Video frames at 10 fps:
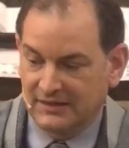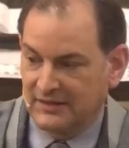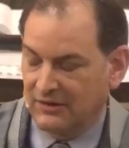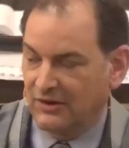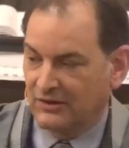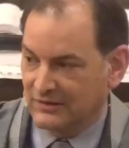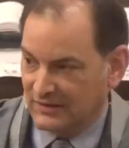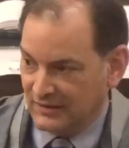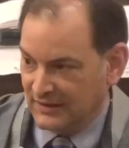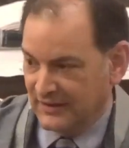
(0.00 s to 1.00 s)
that there are
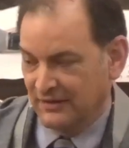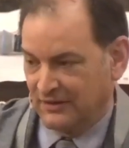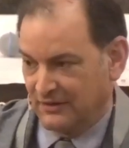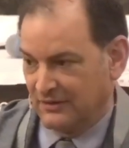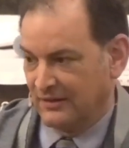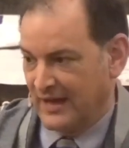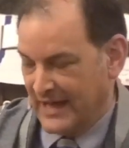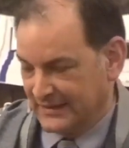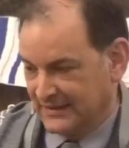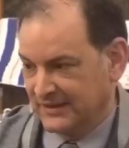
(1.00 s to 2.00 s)
clear
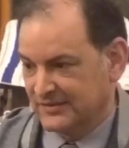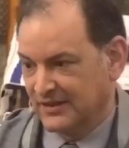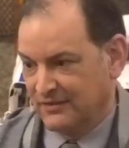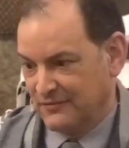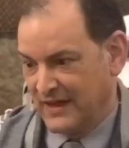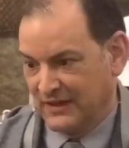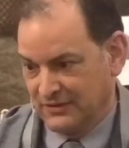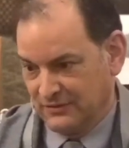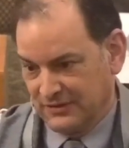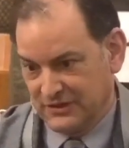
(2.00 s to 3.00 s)
ethics and
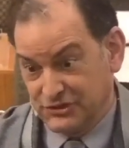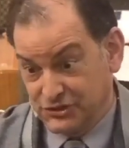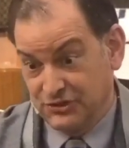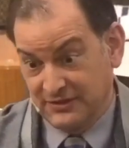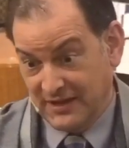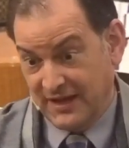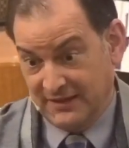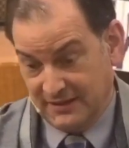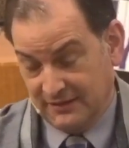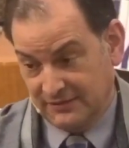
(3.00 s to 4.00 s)
values that should
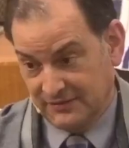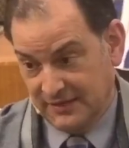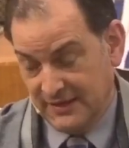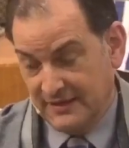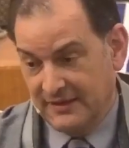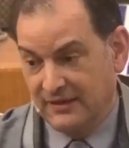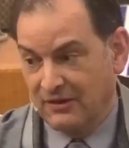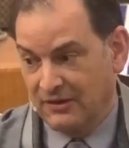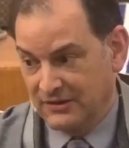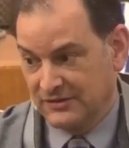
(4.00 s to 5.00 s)
guide us in
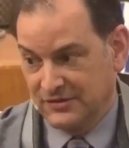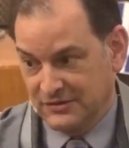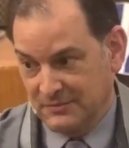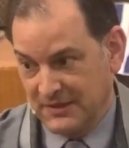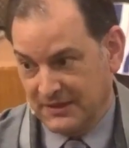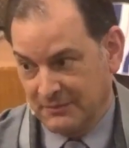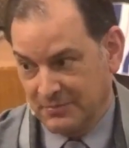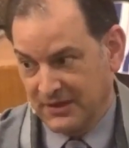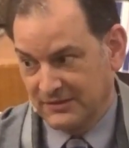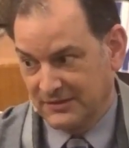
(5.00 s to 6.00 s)
our decision making
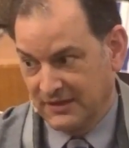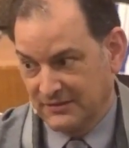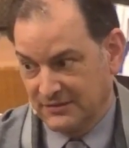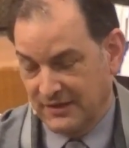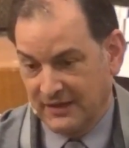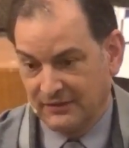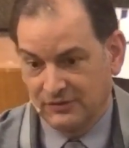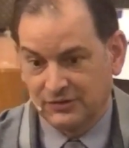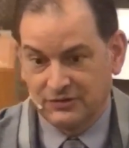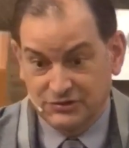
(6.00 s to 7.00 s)
process. And
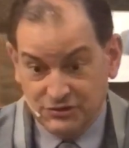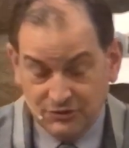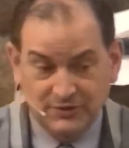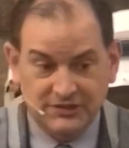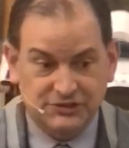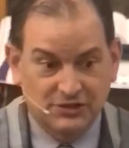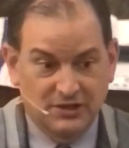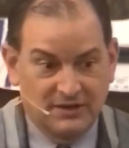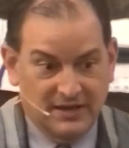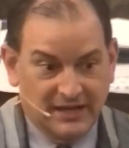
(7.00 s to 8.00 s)
those are Jewish
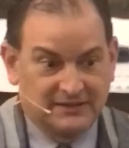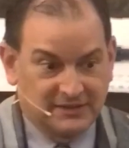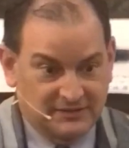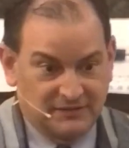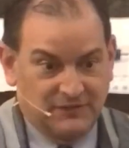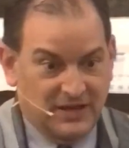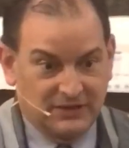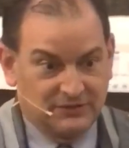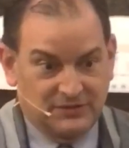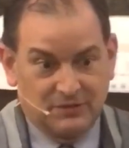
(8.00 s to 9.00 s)
ethics and
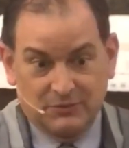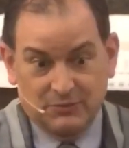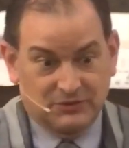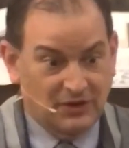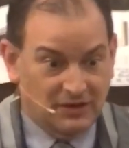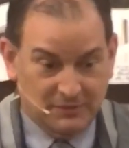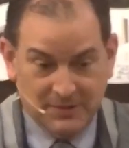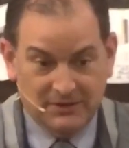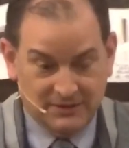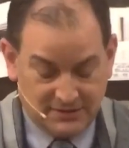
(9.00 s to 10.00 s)
values that we will talk
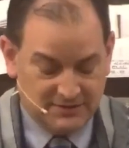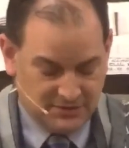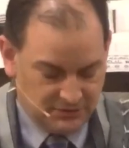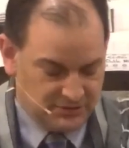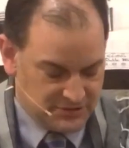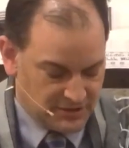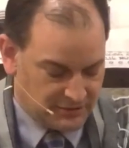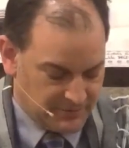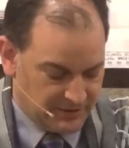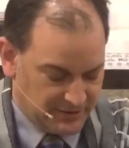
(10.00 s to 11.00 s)
about and continue to
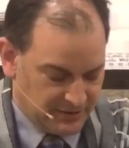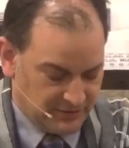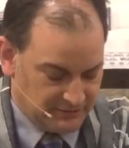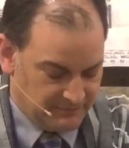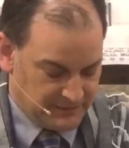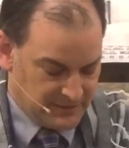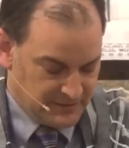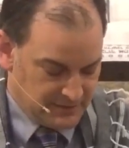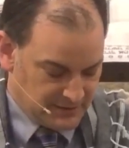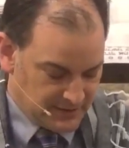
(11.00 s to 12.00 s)
talk about here.
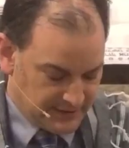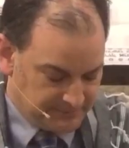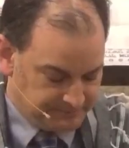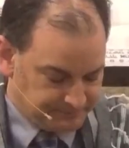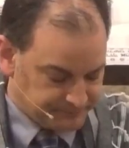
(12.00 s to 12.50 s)
But we um, will